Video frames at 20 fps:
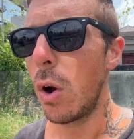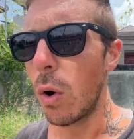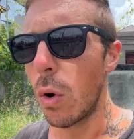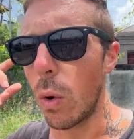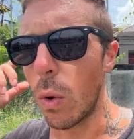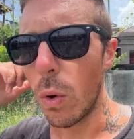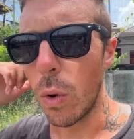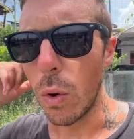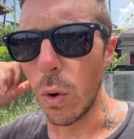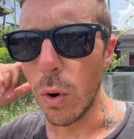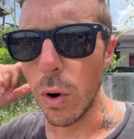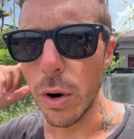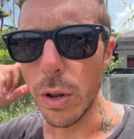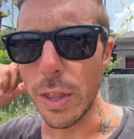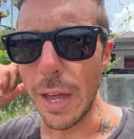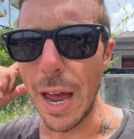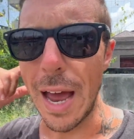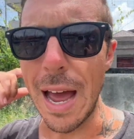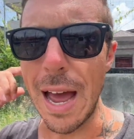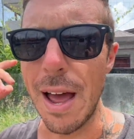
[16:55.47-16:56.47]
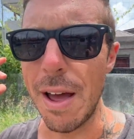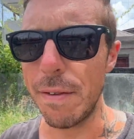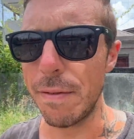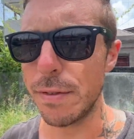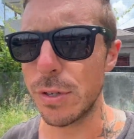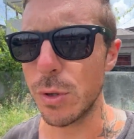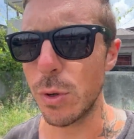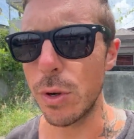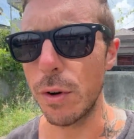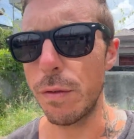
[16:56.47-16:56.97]
or they have
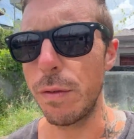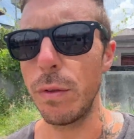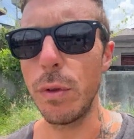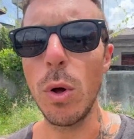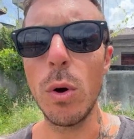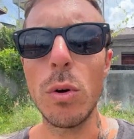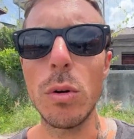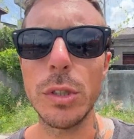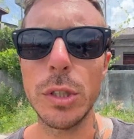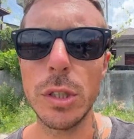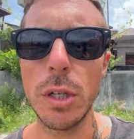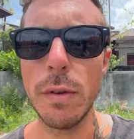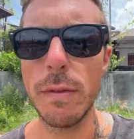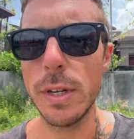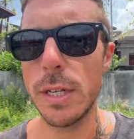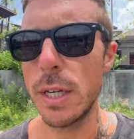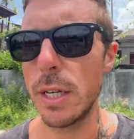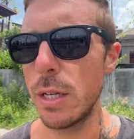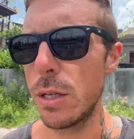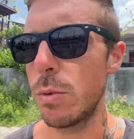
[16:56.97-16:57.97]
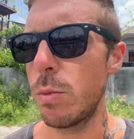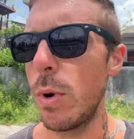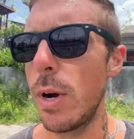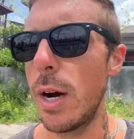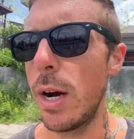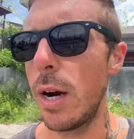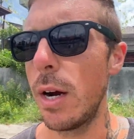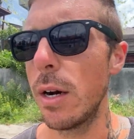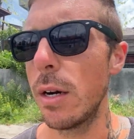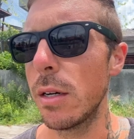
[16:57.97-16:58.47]
sort of local services
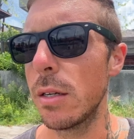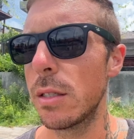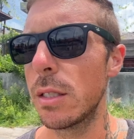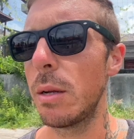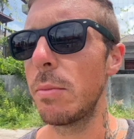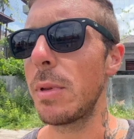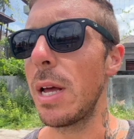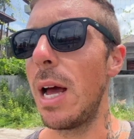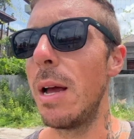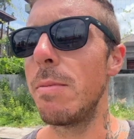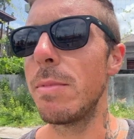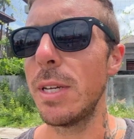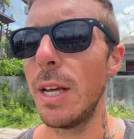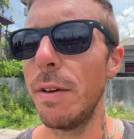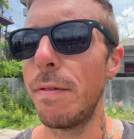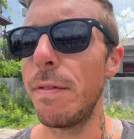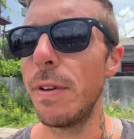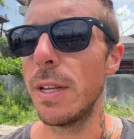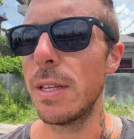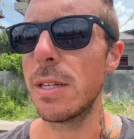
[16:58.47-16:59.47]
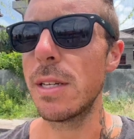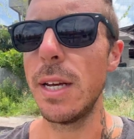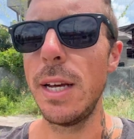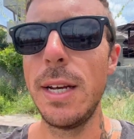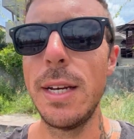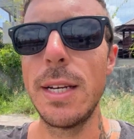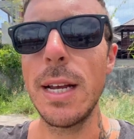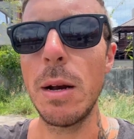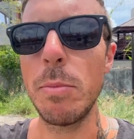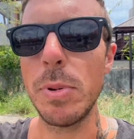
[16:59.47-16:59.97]
where sometimes if it's
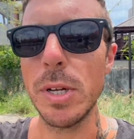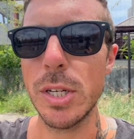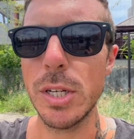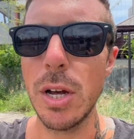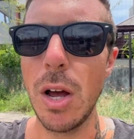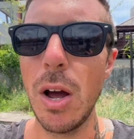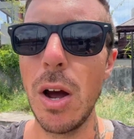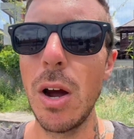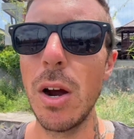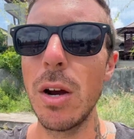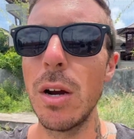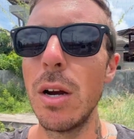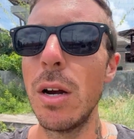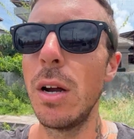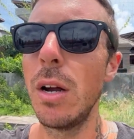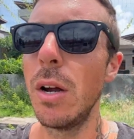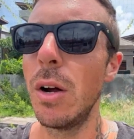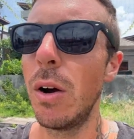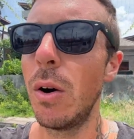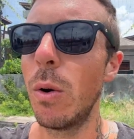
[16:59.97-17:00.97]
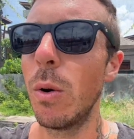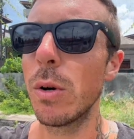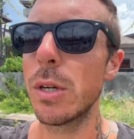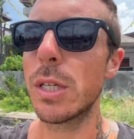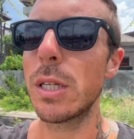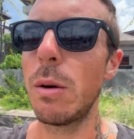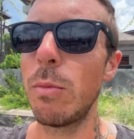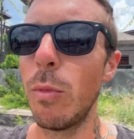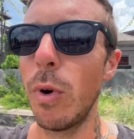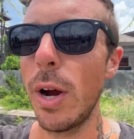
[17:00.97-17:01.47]
in Denpasar or
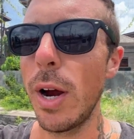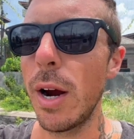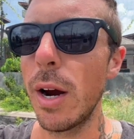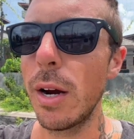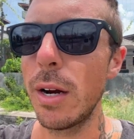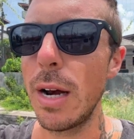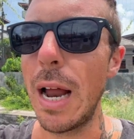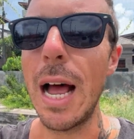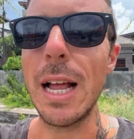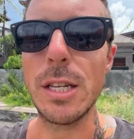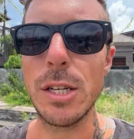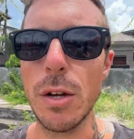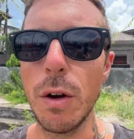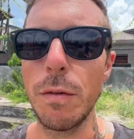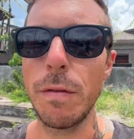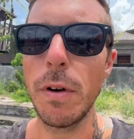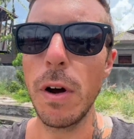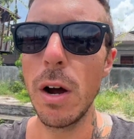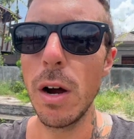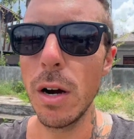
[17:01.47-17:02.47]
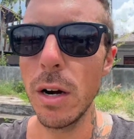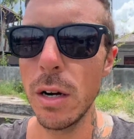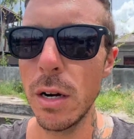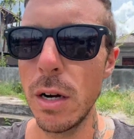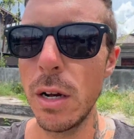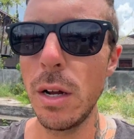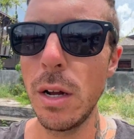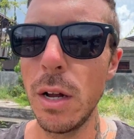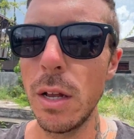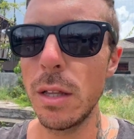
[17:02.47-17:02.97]
somewhere not so far,
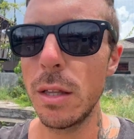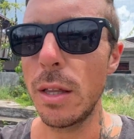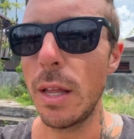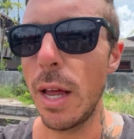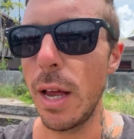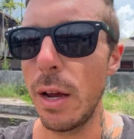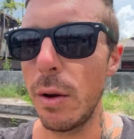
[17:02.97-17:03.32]
they